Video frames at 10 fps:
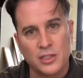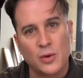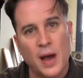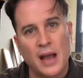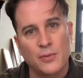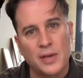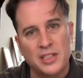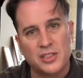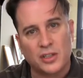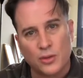So I
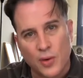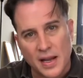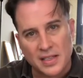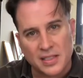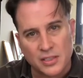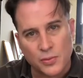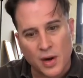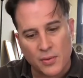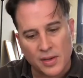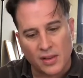reached a crisis
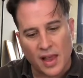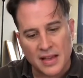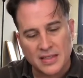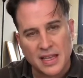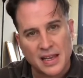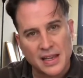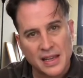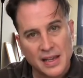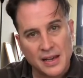where I realized that,